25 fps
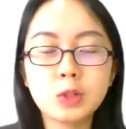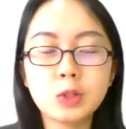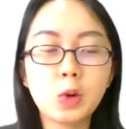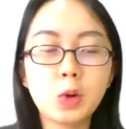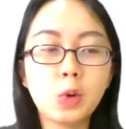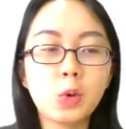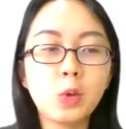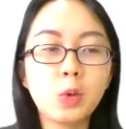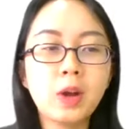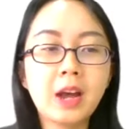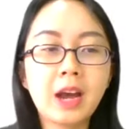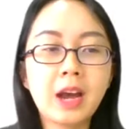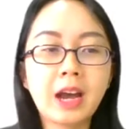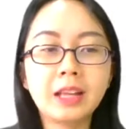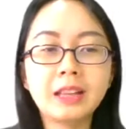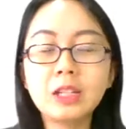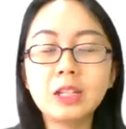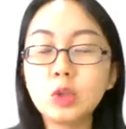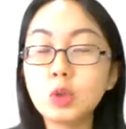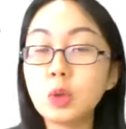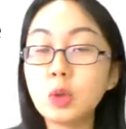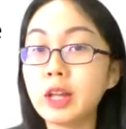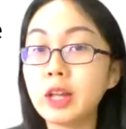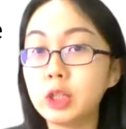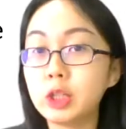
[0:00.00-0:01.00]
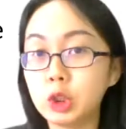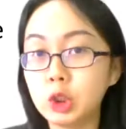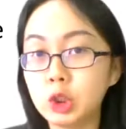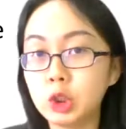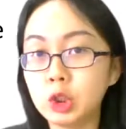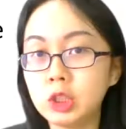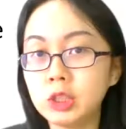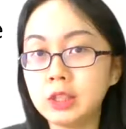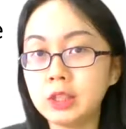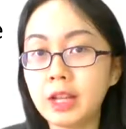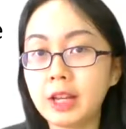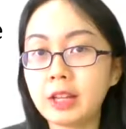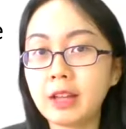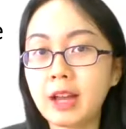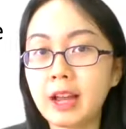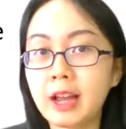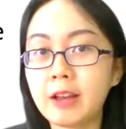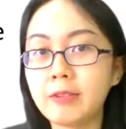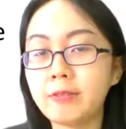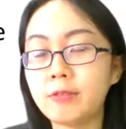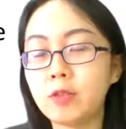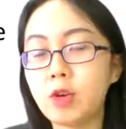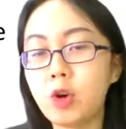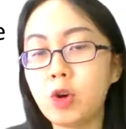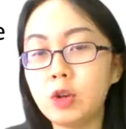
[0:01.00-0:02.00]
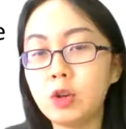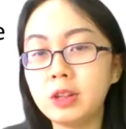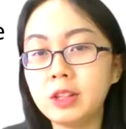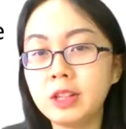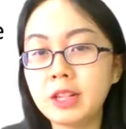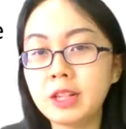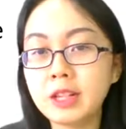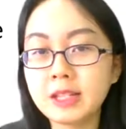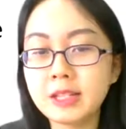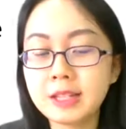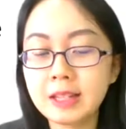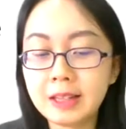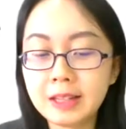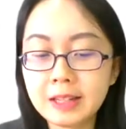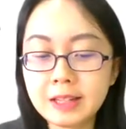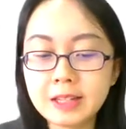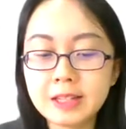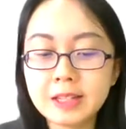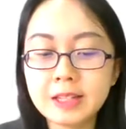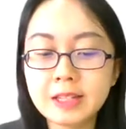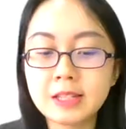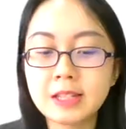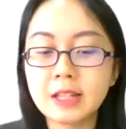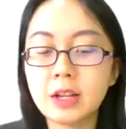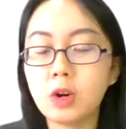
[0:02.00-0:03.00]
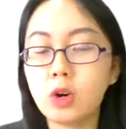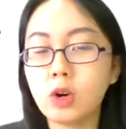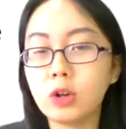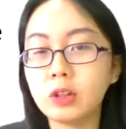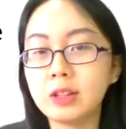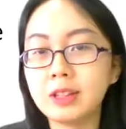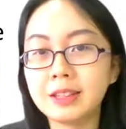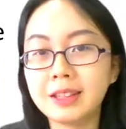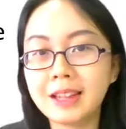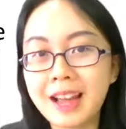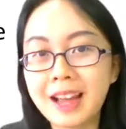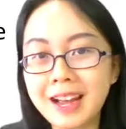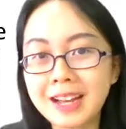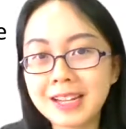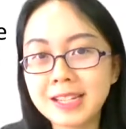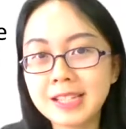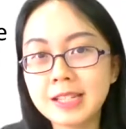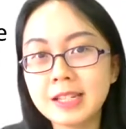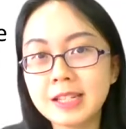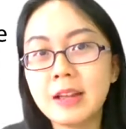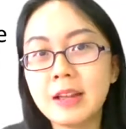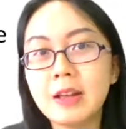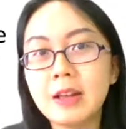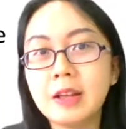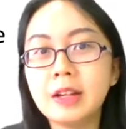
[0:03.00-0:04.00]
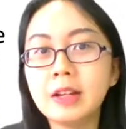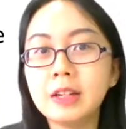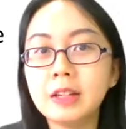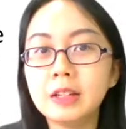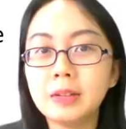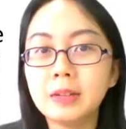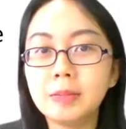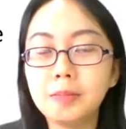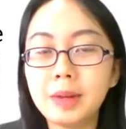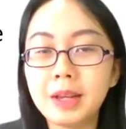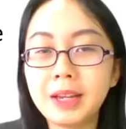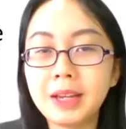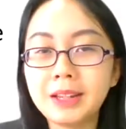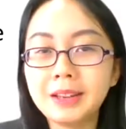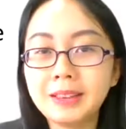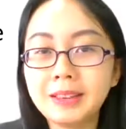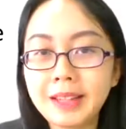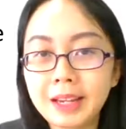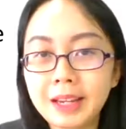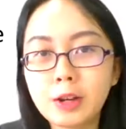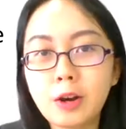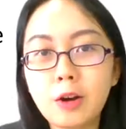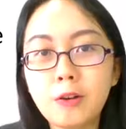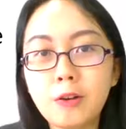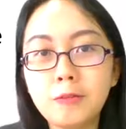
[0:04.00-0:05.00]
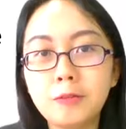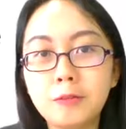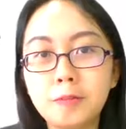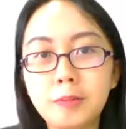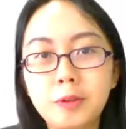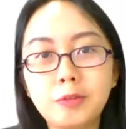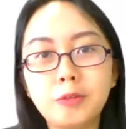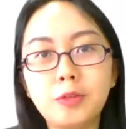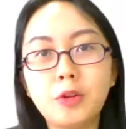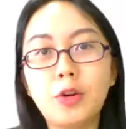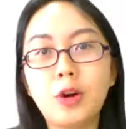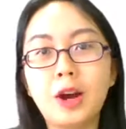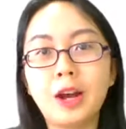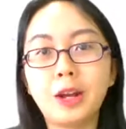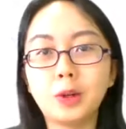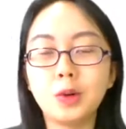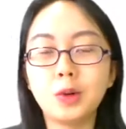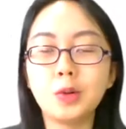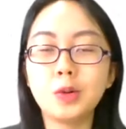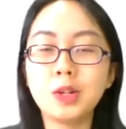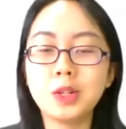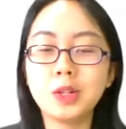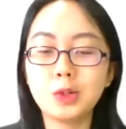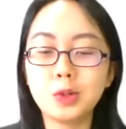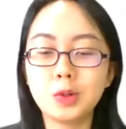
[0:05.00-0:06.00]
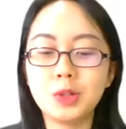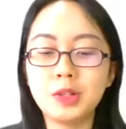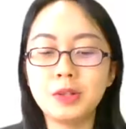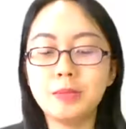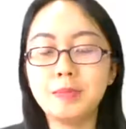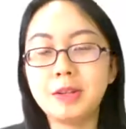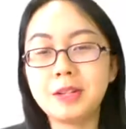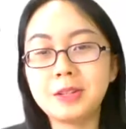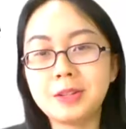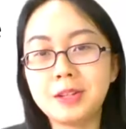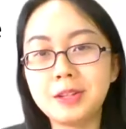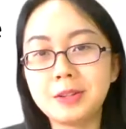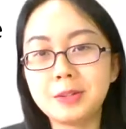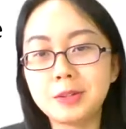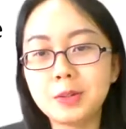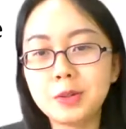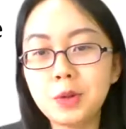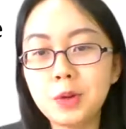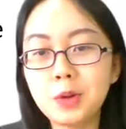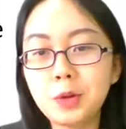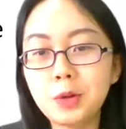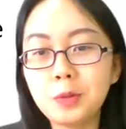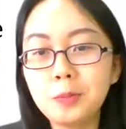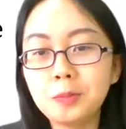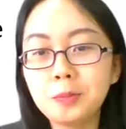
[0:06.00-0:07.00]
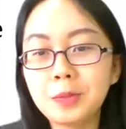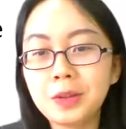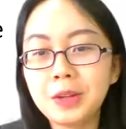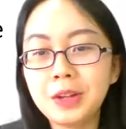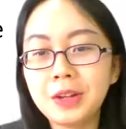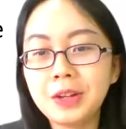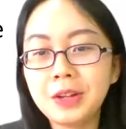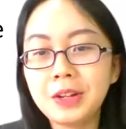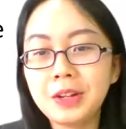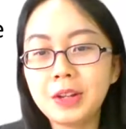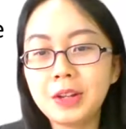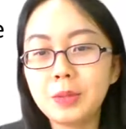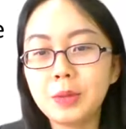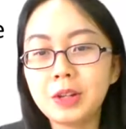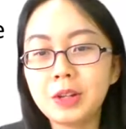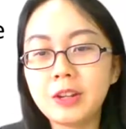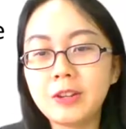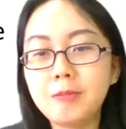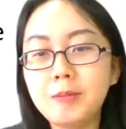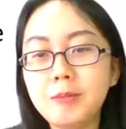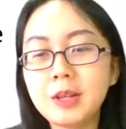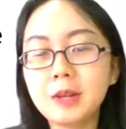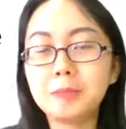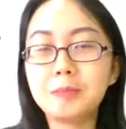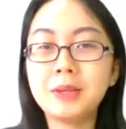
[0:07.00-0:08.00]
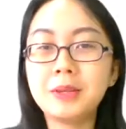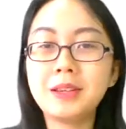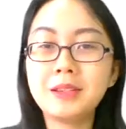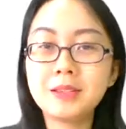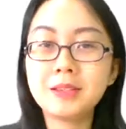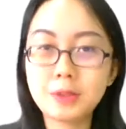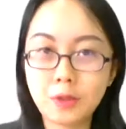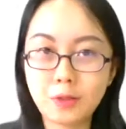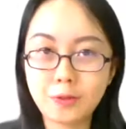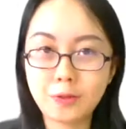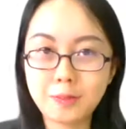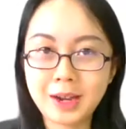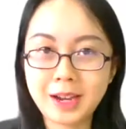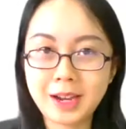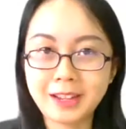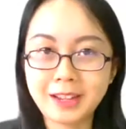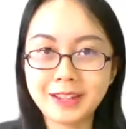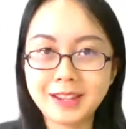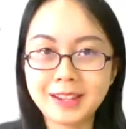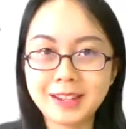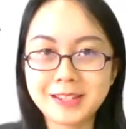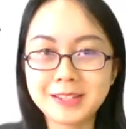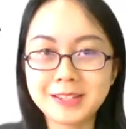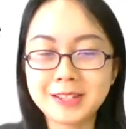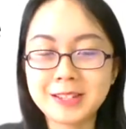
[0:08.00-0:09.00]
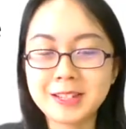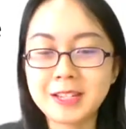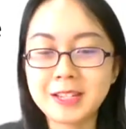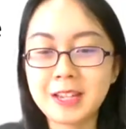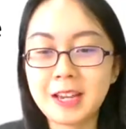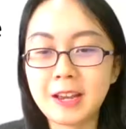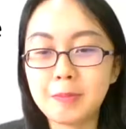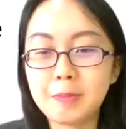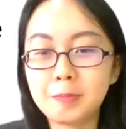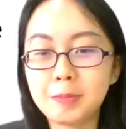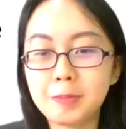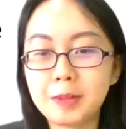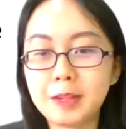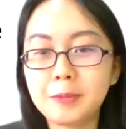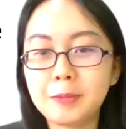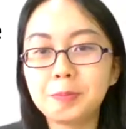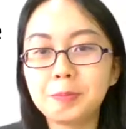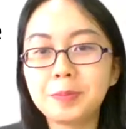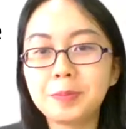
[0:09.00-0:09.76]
So I need to ensure that I have all these lists or the tasks being ticked off before I go into the meeting. So it will give me a peace of mind as a TMD.